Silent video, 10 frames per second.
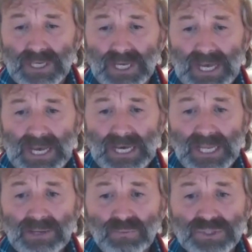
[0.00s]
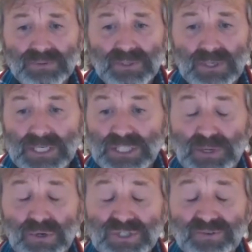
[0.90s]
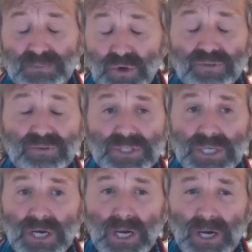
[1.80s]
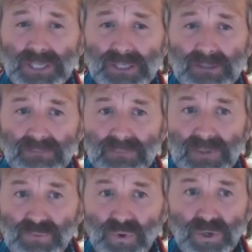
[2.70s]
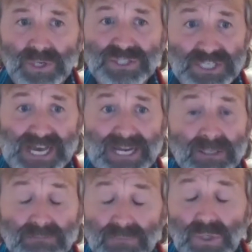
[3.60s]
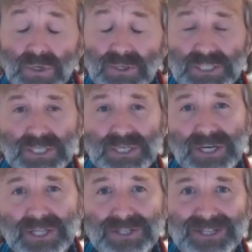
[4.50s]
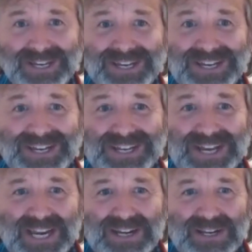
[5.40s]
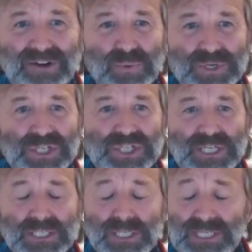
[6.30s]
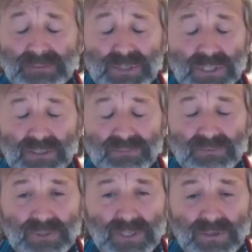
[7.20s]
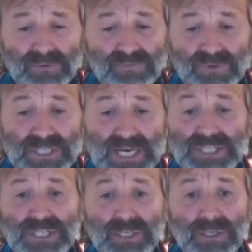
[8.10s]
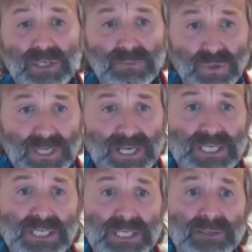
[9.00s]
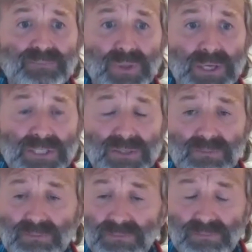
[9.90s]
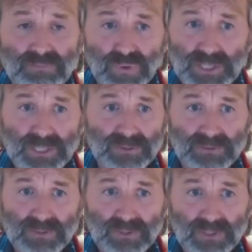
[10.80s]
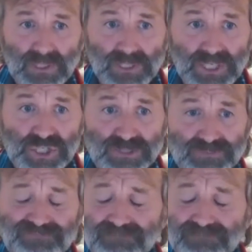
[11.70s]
And it was an experience for both of us. Rangan's a talent. He's the guy that everybody sees, and he's absolutely, fantastic at communicating. He's a brilliant clinician.